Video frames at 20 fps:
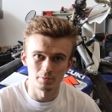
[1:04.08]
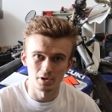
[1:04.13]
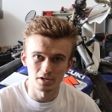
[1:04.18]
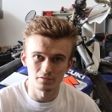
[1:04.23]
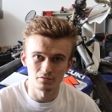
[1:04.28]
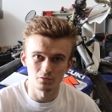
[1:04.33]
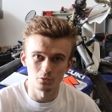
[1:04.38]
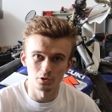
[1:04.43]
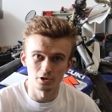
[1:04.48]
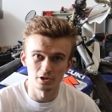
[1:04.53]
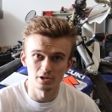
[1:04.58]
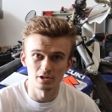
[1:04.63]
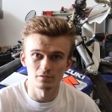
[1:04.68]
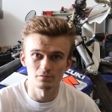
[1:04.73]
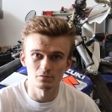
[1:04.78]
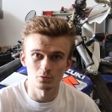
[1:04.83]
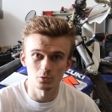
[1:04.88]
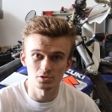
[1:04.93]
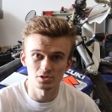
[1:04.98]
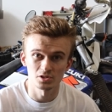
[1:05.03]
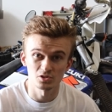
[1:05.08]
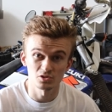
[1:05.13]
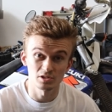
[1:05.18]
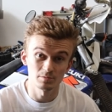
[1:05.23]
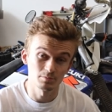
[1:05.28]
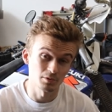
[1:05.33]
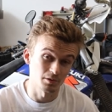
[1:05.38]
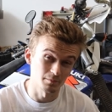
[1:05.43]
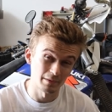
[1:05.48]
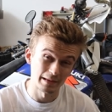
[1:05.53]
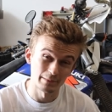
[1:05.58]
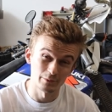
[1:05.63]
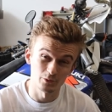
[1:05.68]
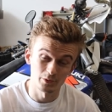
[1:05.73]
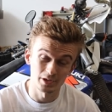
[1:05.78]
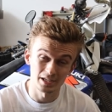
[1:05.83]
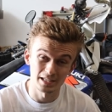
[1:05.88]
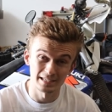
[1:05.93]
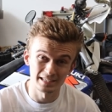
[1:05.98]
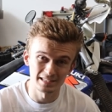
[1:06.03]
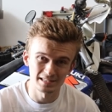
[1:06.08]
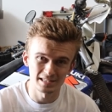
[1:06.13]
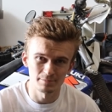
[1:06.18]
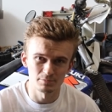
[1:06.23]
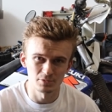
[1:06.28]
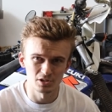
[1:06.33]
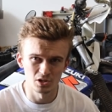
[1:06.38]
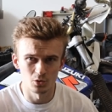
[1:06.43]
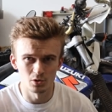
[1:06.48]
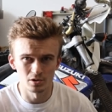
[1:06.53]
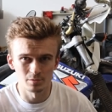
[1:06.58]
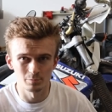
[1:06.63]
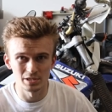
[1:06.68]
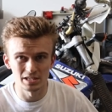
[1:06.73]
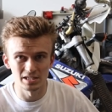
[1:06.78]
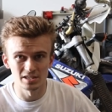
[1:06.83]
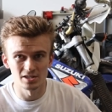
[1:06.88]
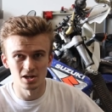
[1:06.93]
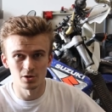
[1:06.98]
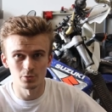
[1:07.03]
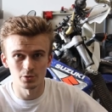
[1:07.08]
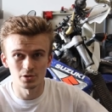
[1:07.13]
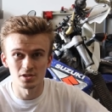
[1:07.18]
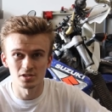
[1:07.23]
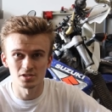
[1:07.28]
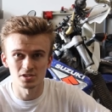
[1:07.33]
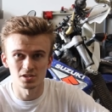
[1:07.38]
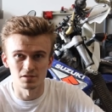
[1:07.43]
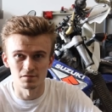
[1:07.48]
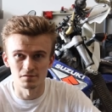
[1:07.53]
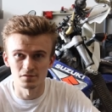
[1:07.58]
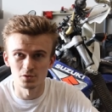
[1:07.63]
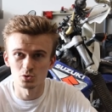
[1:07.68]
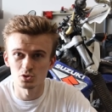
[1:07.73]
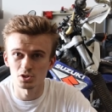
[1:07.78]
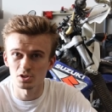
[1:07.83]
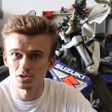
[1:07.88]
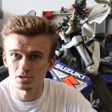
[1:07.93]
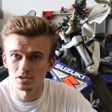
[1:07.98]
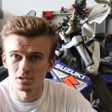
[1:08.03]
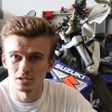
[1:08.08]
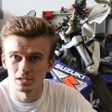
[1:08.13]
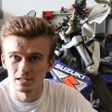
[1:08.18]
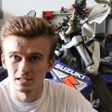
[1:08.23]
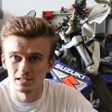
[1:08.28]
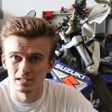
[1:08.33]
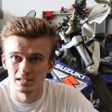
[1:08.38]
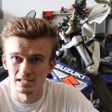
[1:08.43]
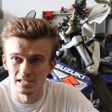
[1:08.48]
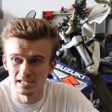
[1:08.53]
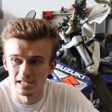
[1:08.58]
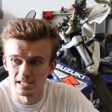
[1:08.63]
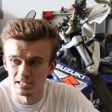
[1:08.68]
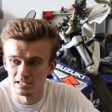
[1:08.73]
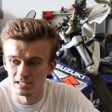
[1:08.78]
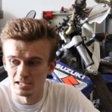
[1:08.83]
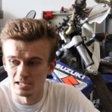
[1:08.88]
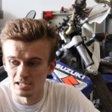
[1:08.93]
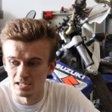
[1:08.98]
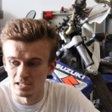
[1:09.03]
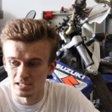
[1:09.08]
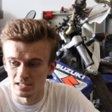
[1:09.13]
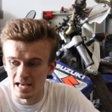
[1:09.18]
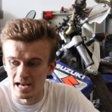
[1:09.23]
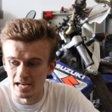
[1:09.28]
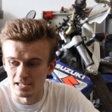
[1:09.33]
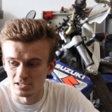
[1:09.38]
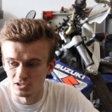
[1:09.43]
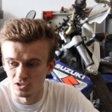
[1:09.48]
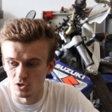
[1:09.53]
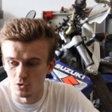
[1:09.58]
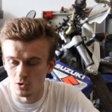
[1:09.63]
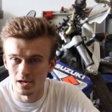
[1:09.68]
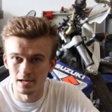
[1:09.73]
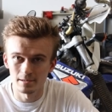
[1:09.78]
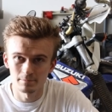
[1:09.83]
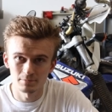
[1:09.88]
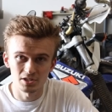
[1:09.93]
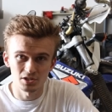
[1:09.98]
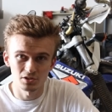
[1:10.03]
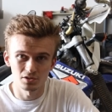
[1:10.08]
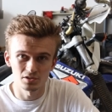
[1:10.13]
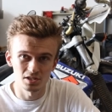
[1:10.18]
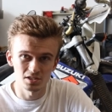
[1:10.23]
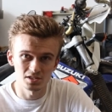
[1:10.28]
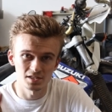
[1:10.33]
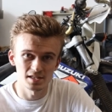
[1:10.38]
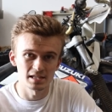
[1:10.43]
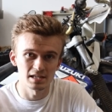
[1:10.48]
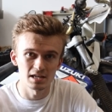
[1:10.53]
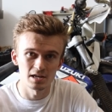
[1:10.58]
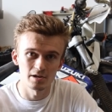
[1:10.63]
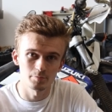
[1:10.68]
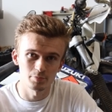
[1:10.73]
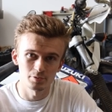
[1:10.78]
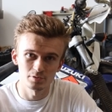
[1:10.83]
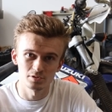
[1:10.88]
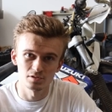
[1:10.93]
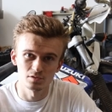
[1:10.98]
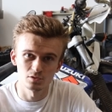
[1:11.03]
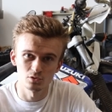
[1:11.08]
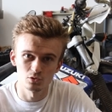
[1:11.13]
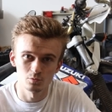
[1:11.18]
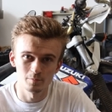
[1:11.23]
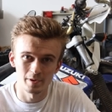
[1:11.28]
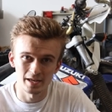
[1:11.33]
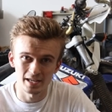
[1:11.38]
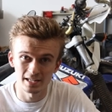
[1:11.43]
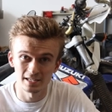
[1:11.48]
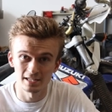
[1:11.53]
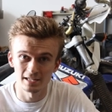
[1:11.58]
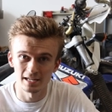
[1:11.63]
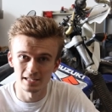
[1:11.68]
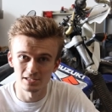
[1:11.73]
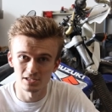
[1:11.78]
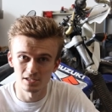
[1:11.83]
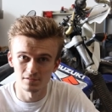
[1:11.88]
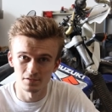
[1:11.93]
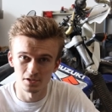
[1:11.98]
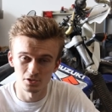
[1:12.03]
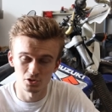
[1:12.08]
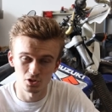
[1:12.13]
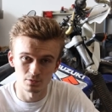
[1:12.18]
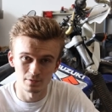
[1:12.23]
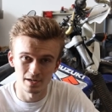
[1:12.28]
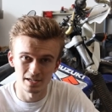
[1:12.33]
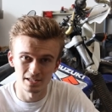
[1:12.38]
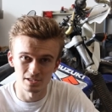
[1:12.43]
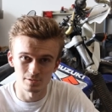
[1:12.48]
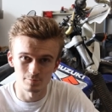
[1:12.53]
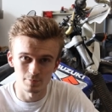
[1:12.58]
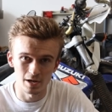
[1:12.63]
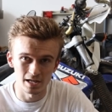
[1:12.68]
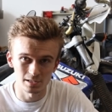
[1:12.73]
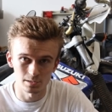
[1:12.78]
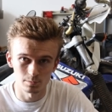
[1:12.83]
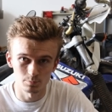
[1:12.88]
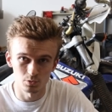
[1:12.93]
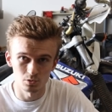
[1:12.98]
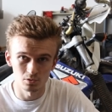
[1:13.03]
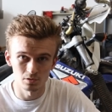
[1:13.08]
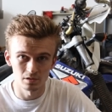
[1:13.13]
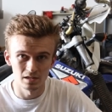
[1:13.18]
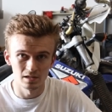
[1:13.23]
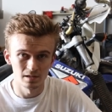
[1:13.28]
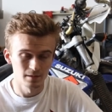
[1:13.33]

bike for it, unfortunately, but maybe we can get them to go on a BDR with us in the future. And uh, yeah, so I'm gearing this thing up to make it as adventure ready as possible.